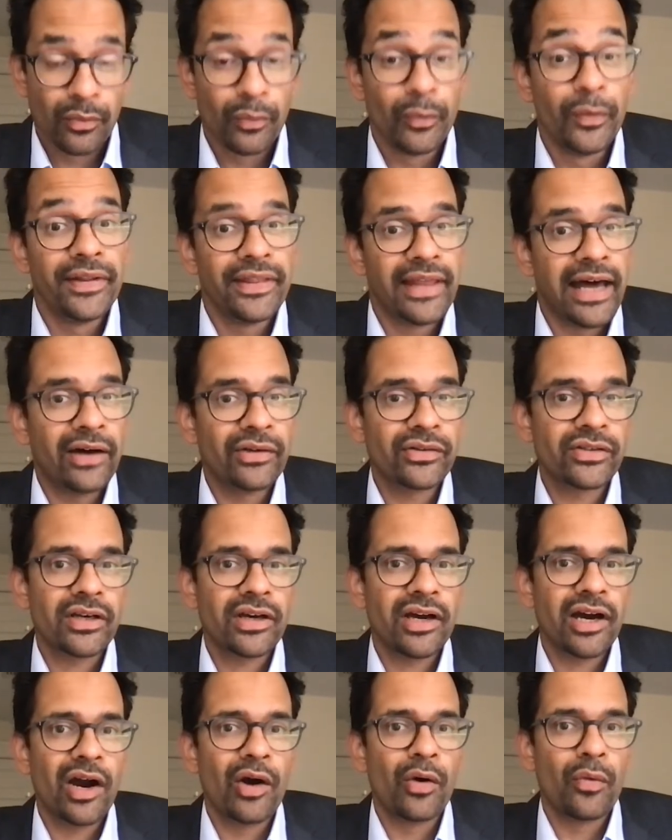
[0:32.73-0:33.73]
without
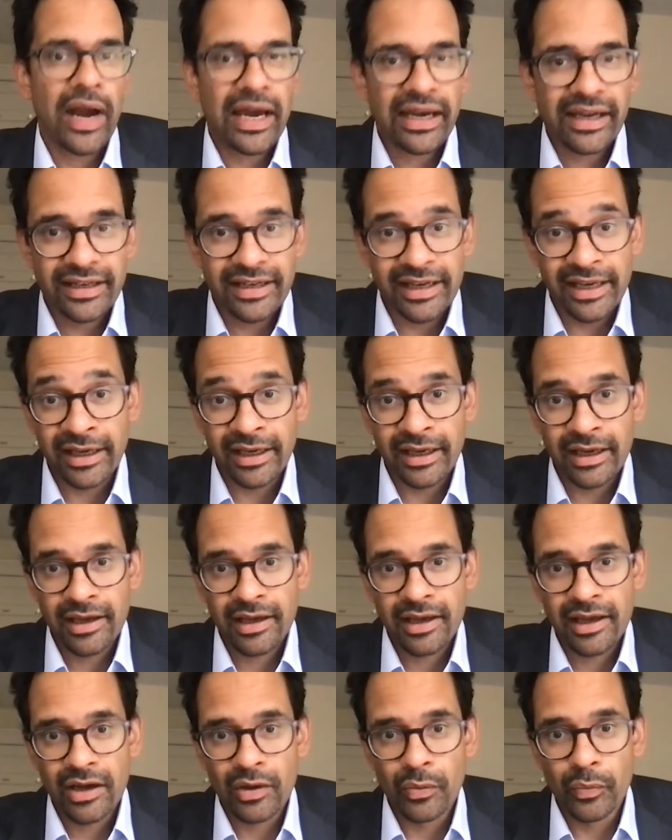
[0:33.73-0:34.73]
a reckoning
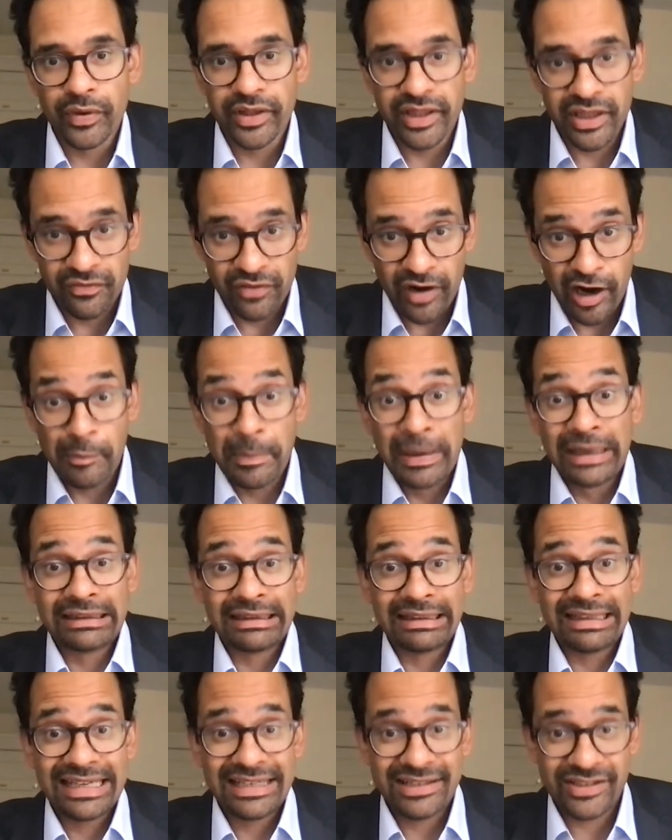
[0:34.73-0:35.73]
with
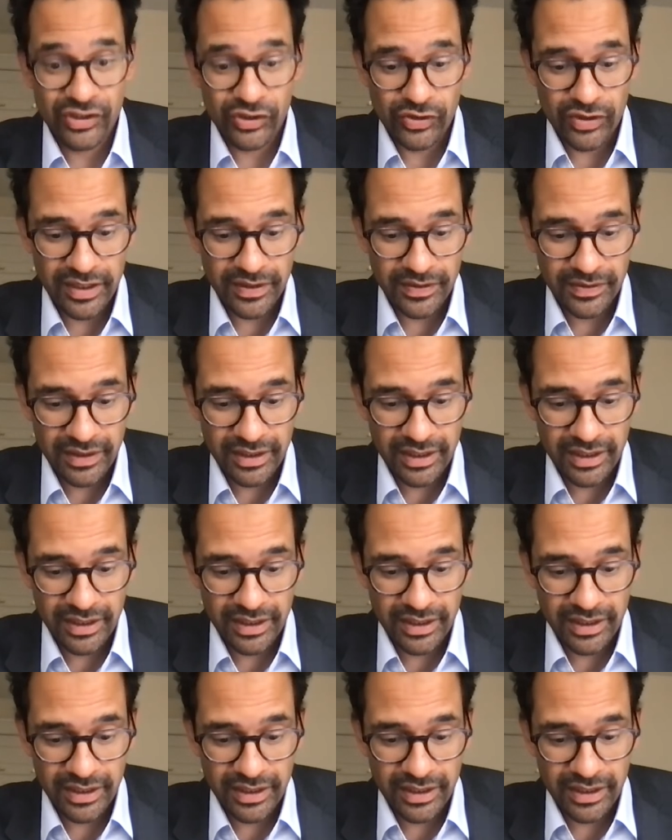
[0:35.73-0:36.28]
environmental history.